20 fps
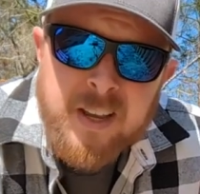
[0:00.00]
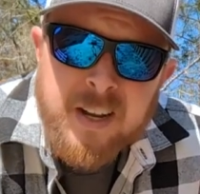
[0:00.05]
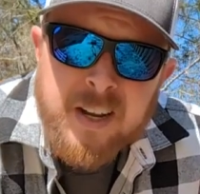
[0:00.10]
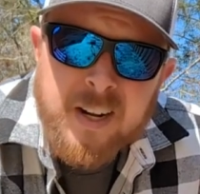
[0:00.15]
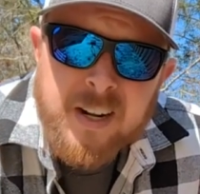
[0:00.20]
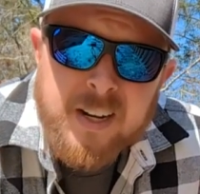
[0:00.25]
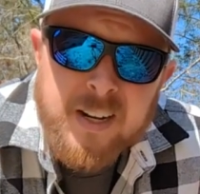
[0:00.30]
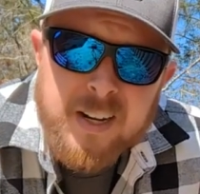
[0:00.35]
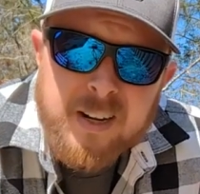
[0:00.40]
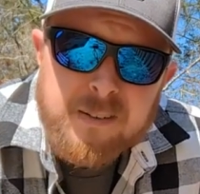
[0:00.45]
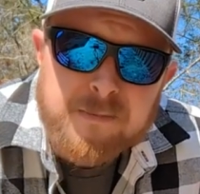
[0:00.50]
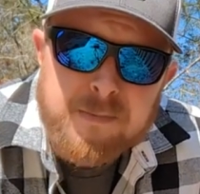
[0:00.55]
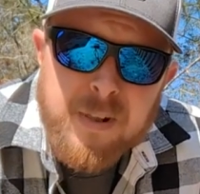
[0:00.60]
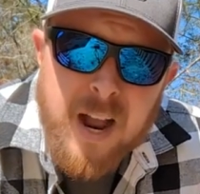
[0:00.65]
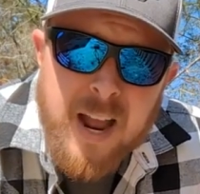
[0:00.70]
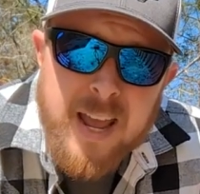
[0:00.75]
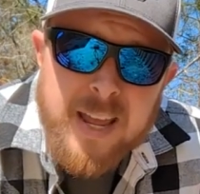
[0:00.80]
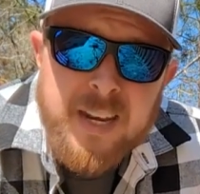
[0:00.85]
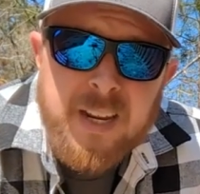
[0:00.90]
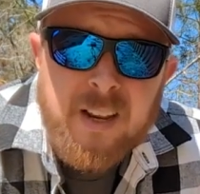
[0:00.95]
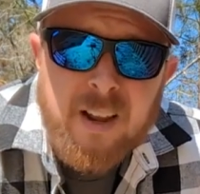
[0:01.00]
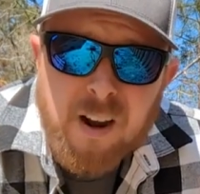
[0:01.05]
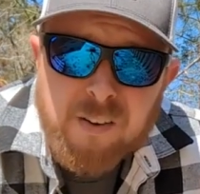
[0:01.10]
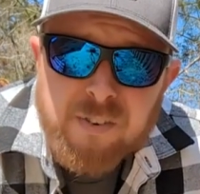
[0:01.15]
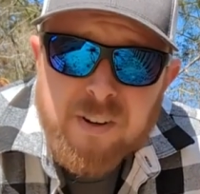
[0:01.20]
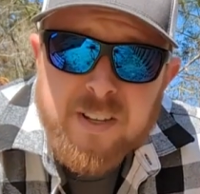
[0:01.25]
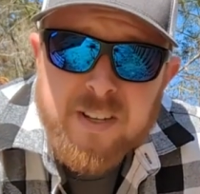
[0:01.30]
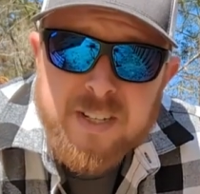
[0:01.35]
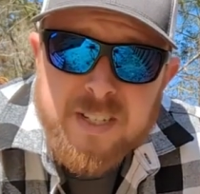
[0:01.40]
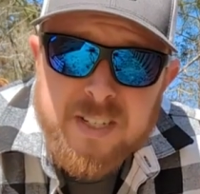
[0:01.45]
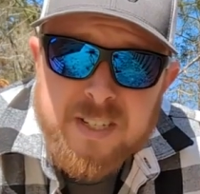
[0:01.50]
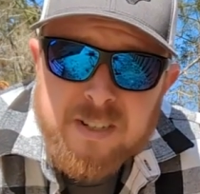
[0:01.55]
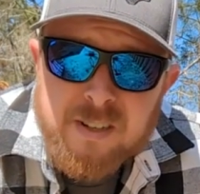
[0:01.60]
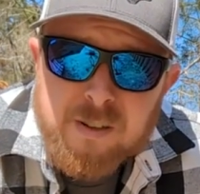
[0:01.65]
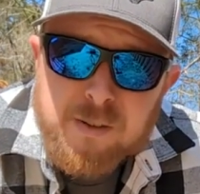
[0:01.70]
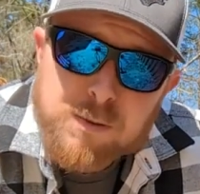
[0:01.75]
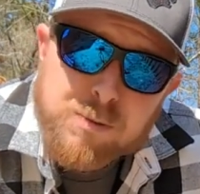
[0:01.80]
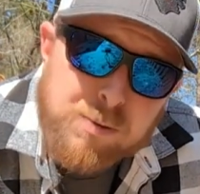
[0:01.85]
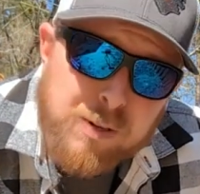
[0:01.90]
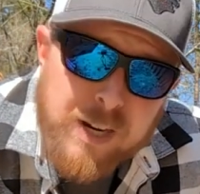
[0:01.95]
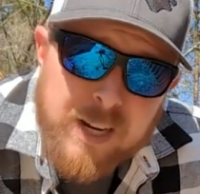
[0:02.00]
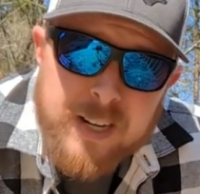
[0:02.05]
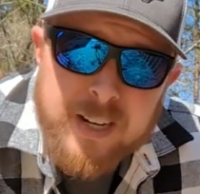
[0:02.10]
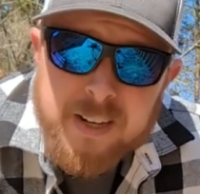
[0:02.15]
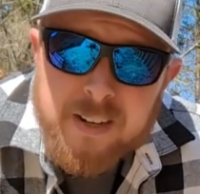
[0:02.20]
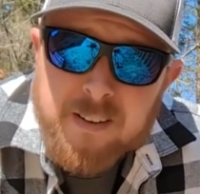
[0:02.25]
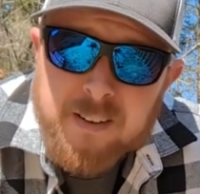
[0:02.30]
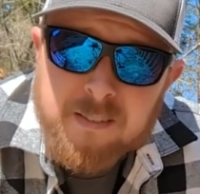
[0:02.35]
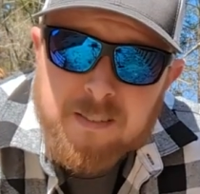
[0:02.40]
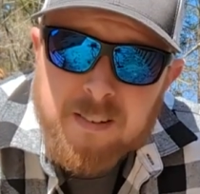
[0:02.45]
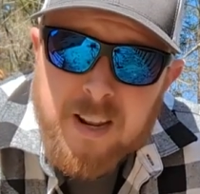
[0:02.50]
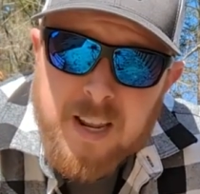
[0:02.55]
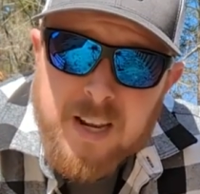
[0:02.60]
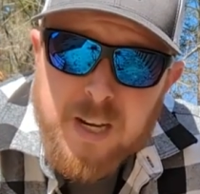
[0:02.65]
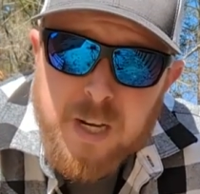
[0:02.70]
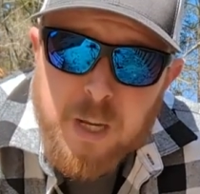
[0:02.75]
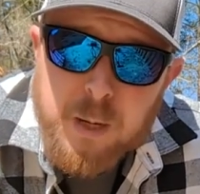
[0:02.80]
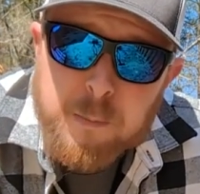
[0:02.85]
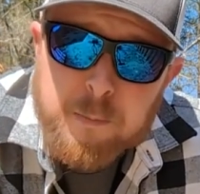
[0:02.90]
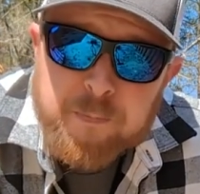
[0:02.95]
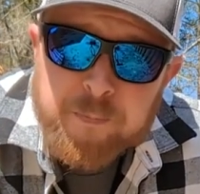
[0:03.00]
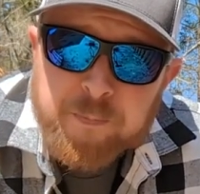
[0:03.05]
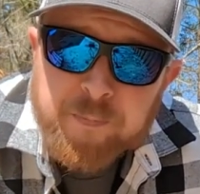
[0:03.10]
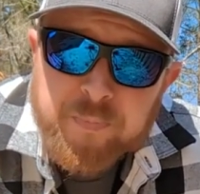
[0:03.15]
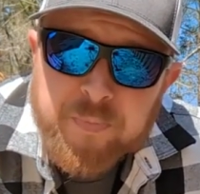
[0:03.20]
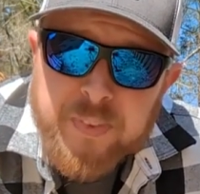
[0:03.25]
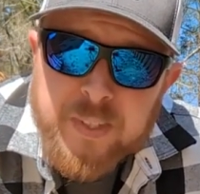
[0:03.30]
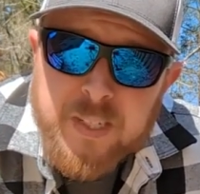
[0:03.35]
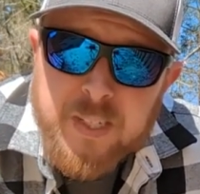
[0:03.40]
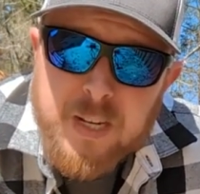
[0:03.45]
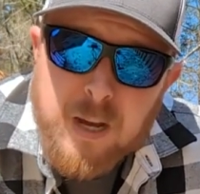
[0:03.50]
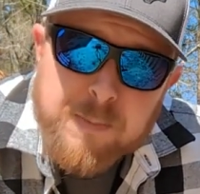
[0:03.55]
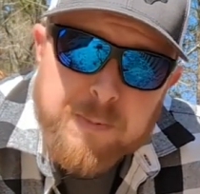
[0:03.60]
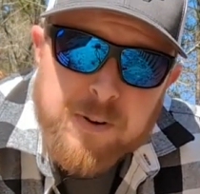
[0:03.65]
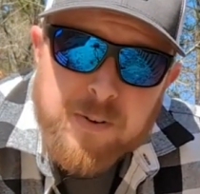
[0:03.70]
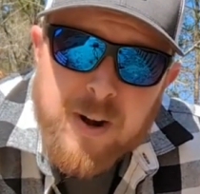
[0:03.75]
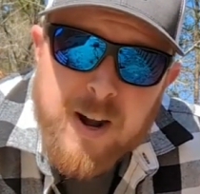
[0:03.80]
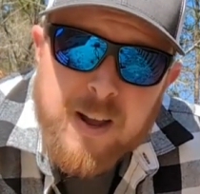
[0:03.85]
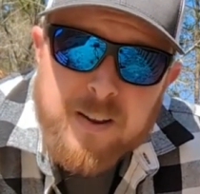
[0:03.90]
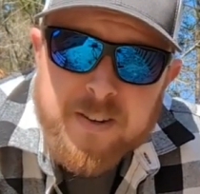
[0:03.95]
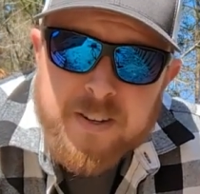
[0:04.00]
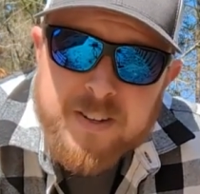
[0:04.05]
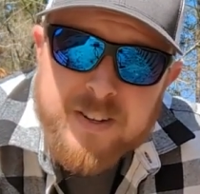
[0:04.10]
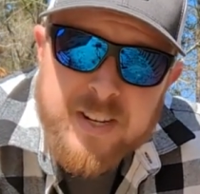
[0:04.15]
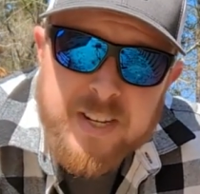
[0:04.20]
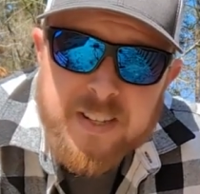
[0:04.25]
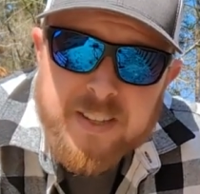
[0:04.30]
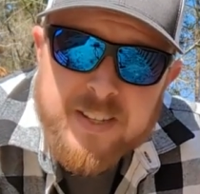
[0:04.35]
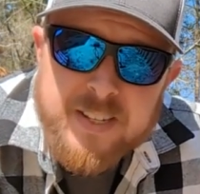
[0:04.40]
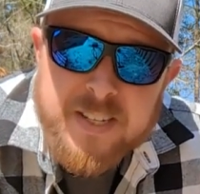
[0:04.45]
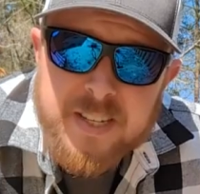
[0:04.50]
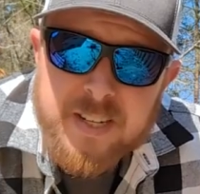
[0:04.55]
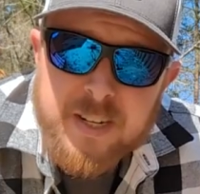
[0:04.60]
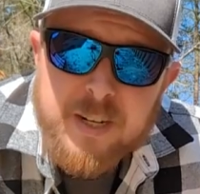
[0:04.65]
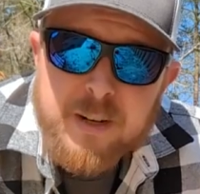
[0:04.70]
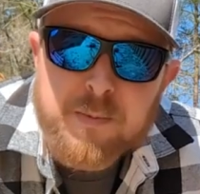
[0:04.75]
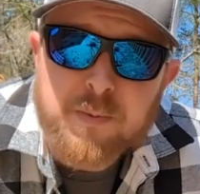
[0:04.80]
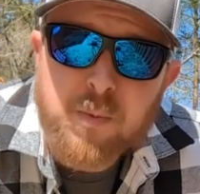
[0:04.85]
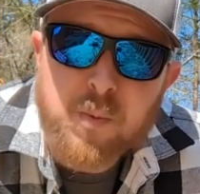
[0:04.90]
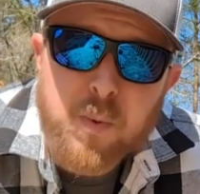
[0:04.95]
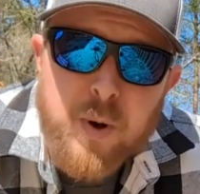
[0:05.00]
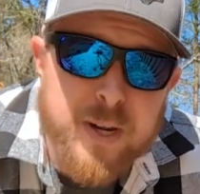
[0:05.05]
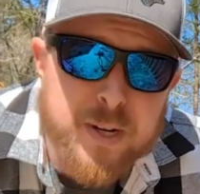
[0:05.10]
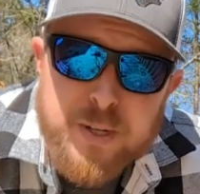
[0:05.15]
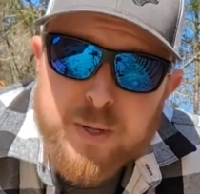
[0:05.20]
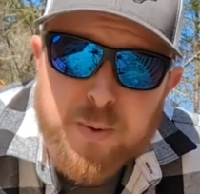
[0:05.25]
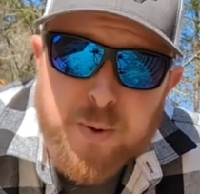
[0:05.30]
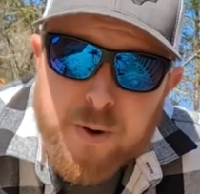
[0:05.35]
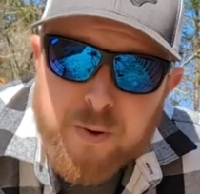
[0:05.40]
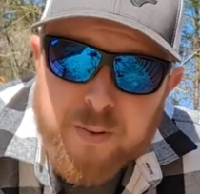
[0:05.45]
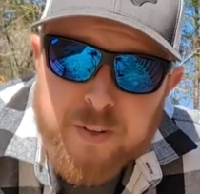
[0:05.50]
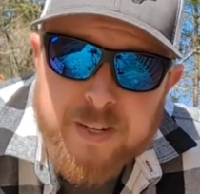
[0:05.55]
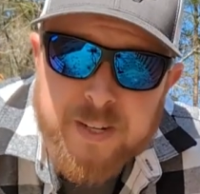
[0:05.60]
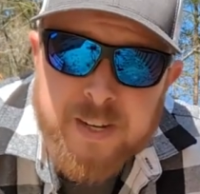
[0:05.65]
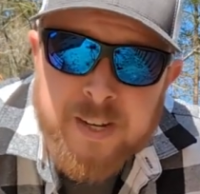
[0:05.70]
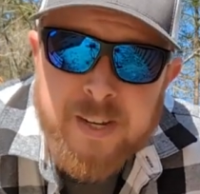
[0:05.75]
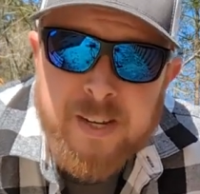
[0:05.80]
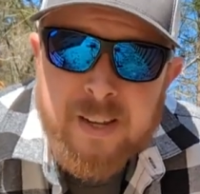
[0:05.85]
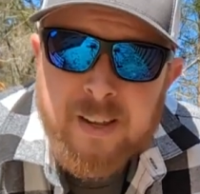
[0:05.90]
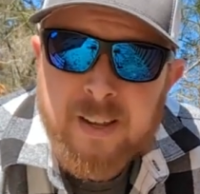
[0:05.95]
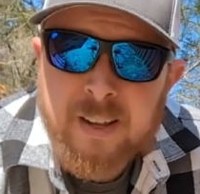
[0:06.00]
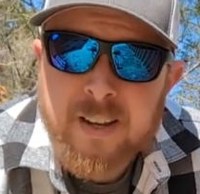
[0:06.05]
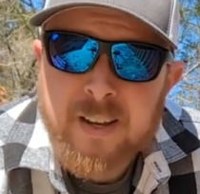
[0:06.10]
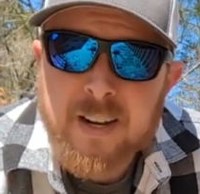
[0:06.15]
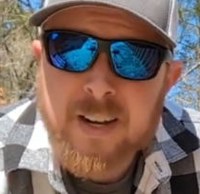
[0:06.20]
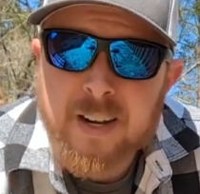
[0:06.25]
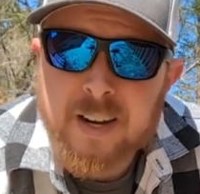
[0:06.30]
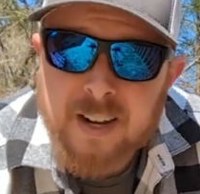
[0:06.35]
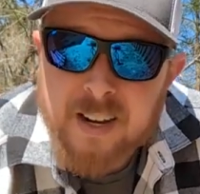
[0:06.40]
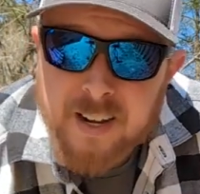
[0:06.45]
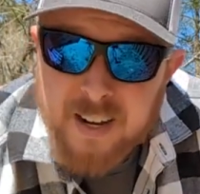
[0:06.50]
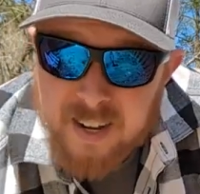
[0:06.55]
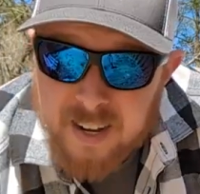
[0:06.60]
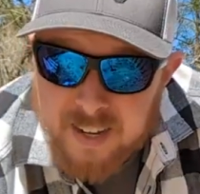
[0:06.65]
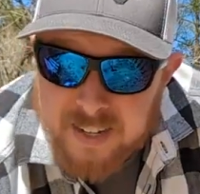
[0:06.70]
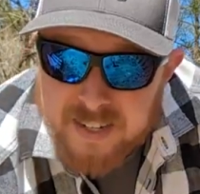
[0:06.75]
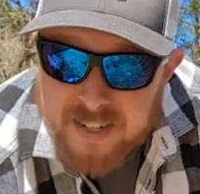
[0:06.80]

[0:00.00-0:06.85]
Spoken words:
I had to cover this so he didn't end up coming around and digging this thing up way too early. I